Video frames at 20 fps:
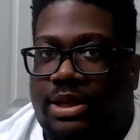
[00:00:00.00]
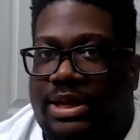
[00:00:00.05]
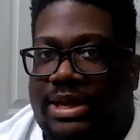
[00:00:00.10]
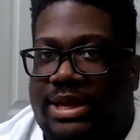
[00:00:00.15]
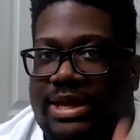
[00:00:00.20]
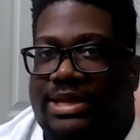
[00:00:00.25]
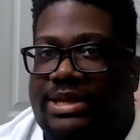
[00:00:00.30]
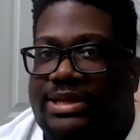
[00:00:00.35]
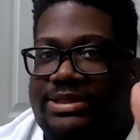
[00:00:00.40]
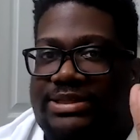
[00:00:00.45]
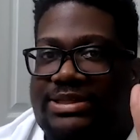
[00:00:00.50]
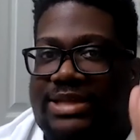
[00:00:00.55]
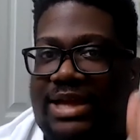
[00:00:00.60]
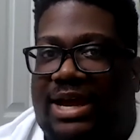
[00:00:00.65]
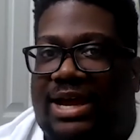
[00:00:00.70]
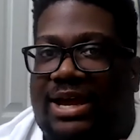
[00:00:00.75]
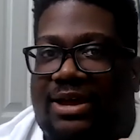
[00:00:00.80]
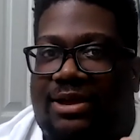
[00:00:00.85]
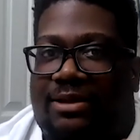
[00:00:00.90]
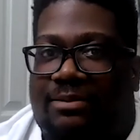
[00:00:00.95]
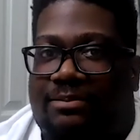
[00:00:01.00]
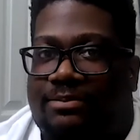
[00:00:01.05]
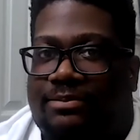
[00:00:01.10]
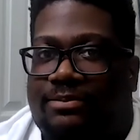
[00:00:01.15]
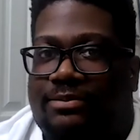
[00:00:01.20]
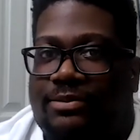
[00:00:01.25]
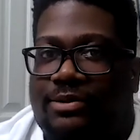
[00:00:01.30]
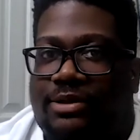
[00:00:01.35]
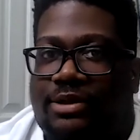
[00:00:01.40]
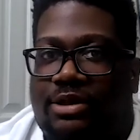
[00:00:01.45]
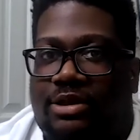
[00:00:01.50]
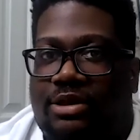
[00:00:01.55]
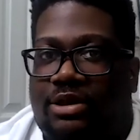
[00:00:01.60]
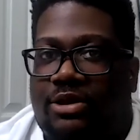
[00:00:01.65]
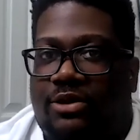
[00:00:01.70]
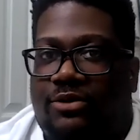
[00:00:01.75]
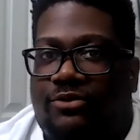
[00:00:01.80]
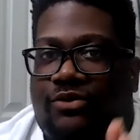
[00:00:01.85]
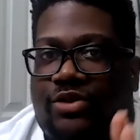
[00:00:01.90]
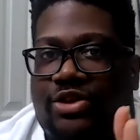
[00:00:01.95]
It is time
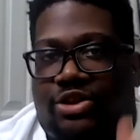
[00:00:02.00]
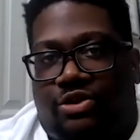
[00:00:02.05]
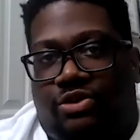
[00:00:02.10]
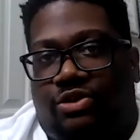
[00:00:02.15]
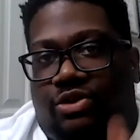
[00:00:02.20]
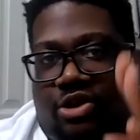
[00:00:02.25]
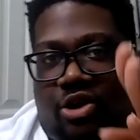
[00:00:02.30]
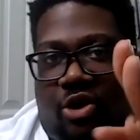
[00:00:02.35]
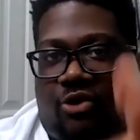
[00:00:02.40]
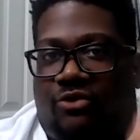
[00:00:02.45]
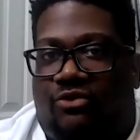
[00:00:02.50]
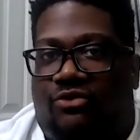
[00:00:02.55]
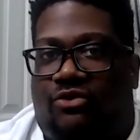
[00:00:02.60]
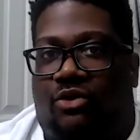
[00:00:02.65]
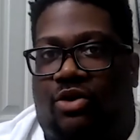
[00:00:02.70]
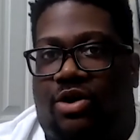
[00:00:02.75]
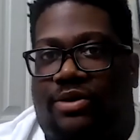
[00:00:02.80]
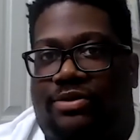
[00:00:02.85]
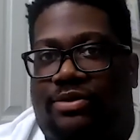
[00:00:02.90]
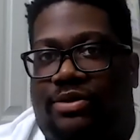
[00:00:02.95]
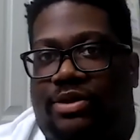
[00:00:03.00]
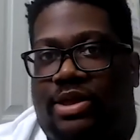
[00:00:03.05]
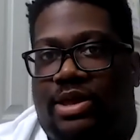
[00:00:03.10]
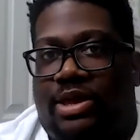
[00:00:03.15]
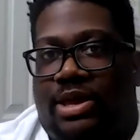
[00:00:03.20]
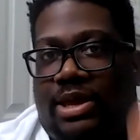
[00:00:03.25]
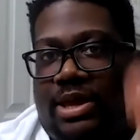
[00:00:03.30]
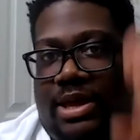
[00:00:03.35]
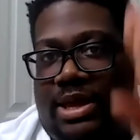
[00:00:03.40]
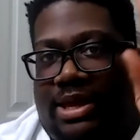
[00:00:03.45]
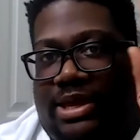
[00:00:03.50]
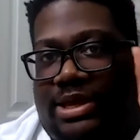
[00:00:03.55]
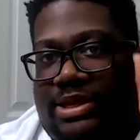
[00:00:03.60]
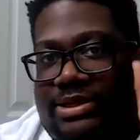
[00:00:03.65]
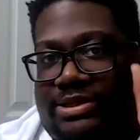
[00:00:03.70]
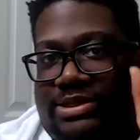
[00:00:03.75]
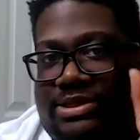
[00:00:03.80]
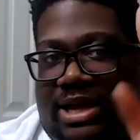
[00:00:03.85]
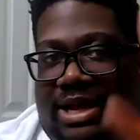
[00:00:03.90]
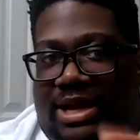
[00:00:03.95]
for you to go forth. It
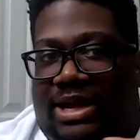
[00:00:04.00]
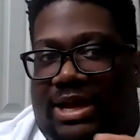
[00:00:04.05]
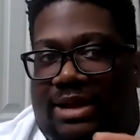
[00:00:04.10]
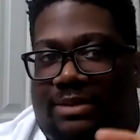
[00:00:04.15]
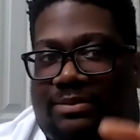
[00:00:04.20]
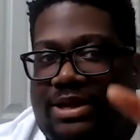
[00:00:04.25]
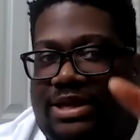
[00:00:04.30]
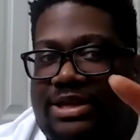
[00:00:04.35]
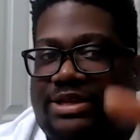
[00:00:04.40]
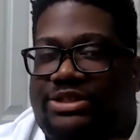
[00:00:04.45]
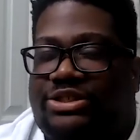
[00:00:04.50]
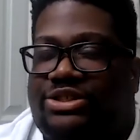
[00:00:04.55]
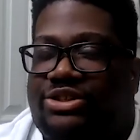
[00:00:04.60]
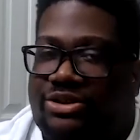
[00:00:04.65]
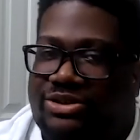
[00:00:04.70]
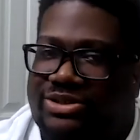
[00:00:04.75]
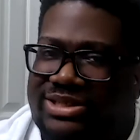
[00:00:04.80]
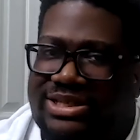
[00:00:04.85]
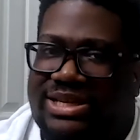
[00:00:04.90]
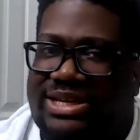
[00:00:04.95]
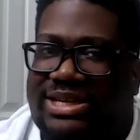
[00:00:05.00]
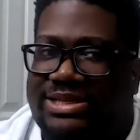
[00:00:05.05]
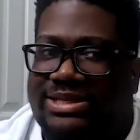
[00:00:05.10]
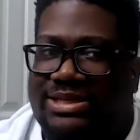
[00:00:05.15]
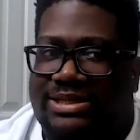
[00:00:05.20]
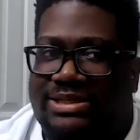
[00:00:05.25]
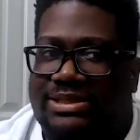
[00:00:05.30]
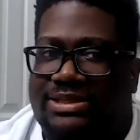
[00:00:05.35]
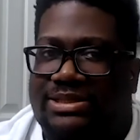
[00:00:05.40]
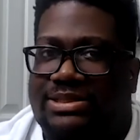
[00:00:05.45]
is time. It is your season.